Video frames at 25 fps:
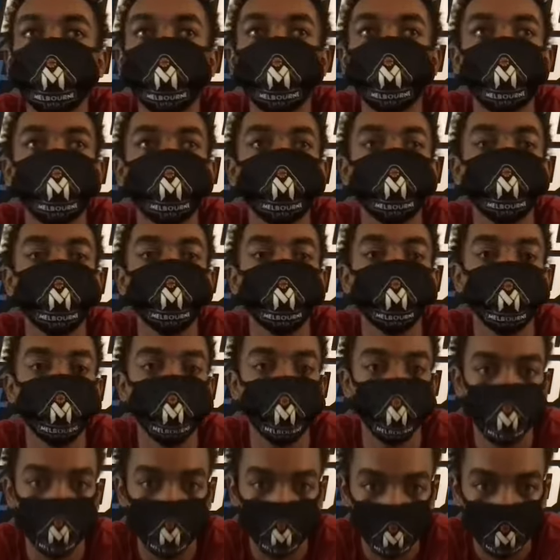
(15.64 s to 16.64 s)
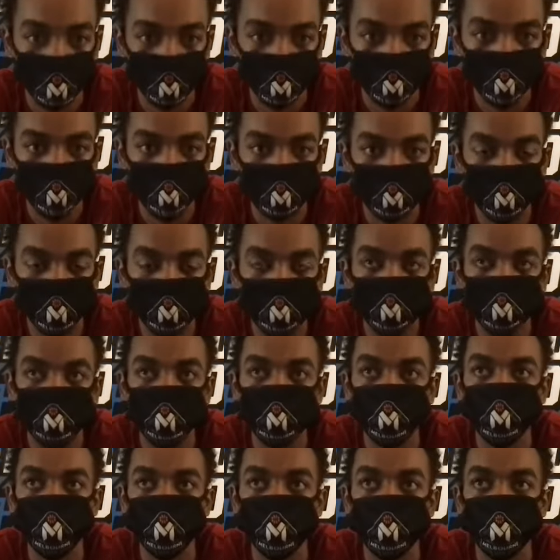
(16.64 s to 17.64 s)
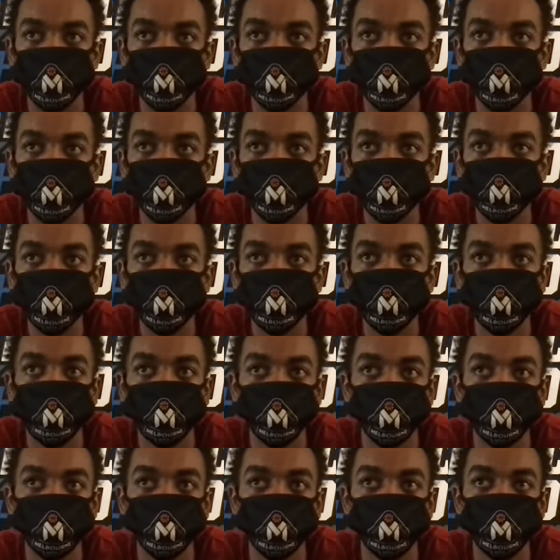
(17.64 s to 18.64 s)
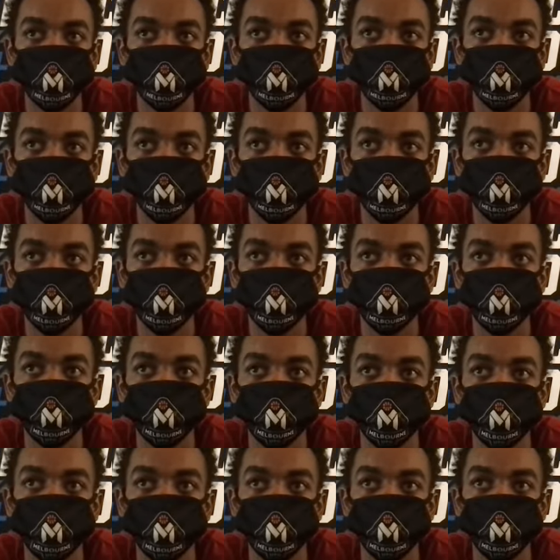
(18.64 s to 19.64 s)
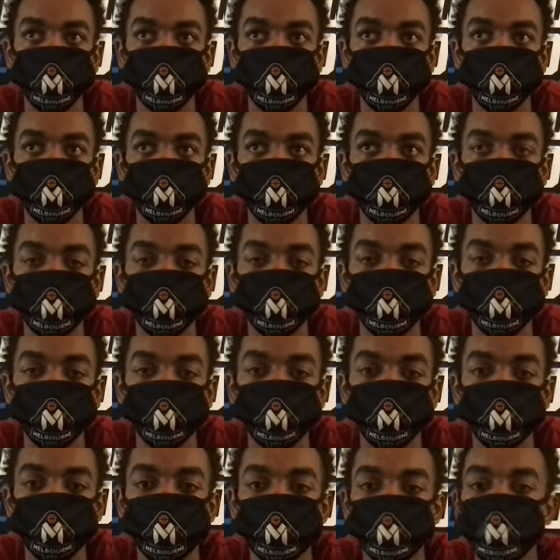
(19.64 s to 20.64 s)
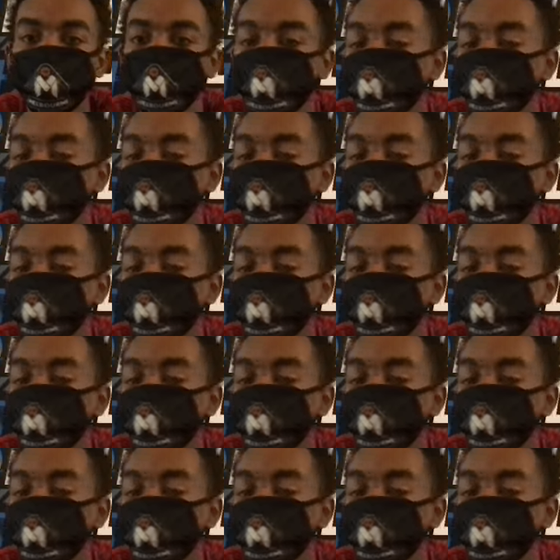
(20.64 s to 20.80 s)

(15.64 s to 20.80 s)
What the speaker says: then shortly after realize that you're playing Texas Tech of all teams. Just can you